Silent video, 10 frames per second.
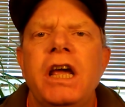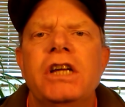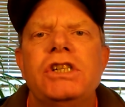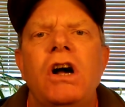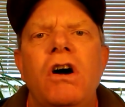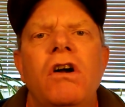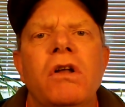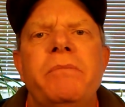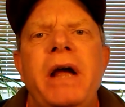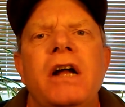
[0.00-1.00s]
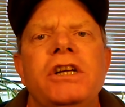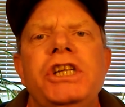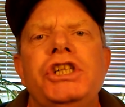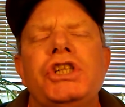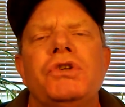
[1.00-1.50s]
It's all about
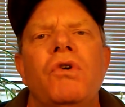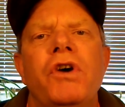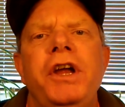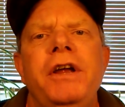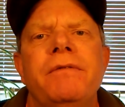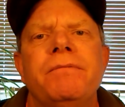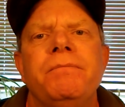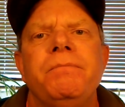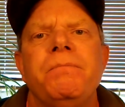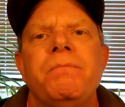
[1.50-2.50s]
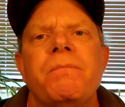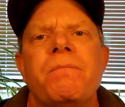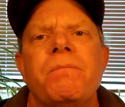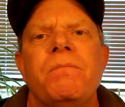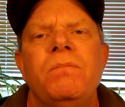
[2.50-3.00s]
destroying
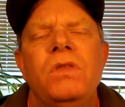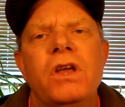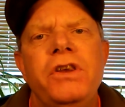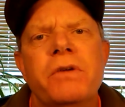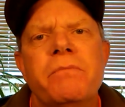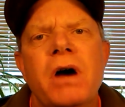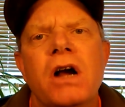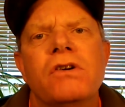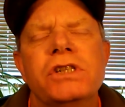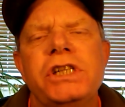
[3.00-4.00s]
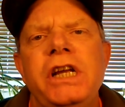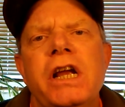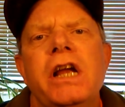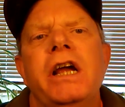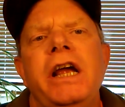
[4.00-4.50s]
the
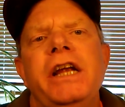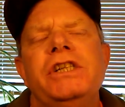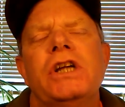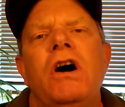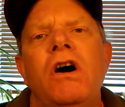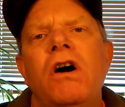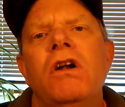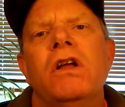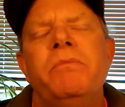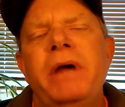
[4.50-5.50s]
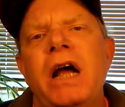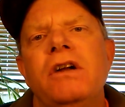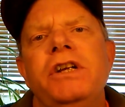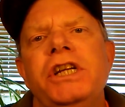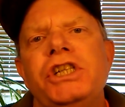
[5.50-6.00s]
democracy. It's all
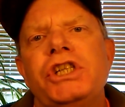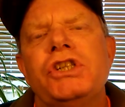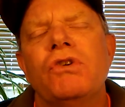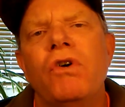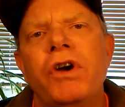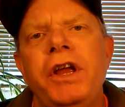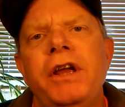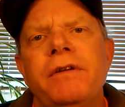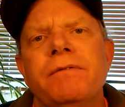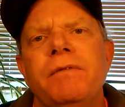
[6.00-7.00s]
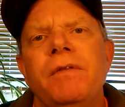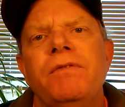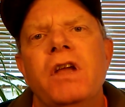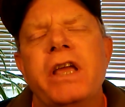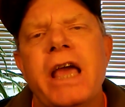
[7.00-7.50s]
about destroying
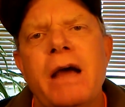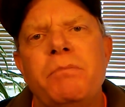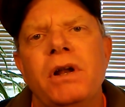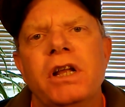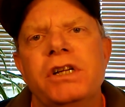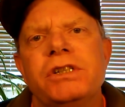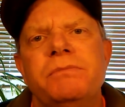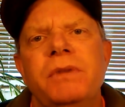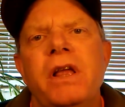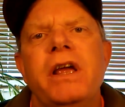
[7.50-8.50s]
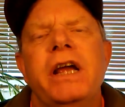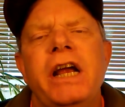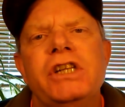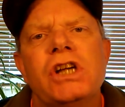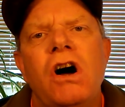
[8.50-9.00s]
the capitalism.
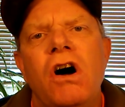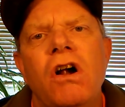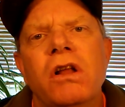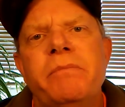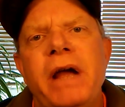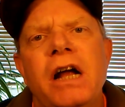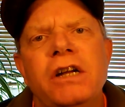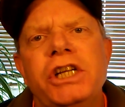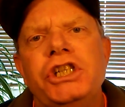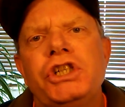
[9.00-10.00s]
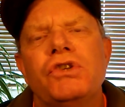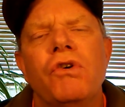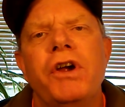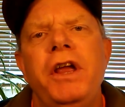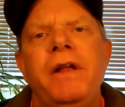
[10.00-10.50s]
It's all about
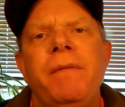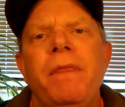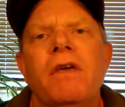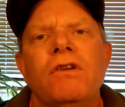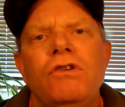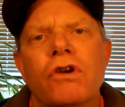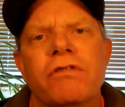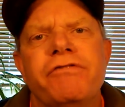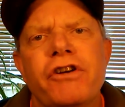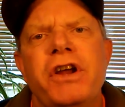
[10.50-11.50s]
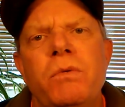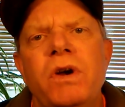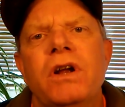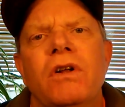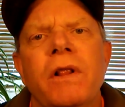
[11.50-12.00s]
destroying your free
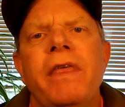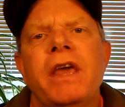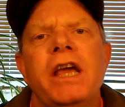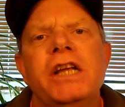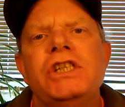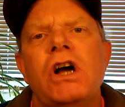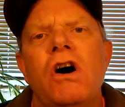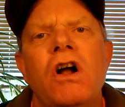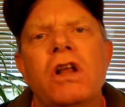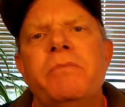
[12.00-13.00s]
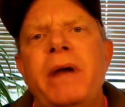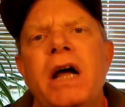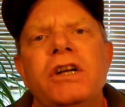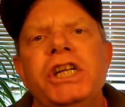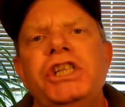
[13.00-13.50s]
will. It's all
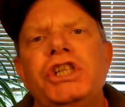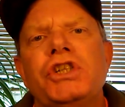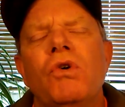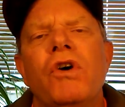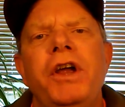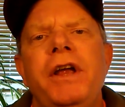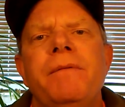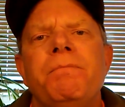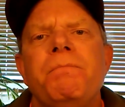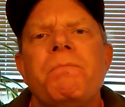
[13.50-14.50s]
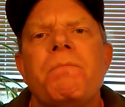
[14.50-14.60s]
about destroying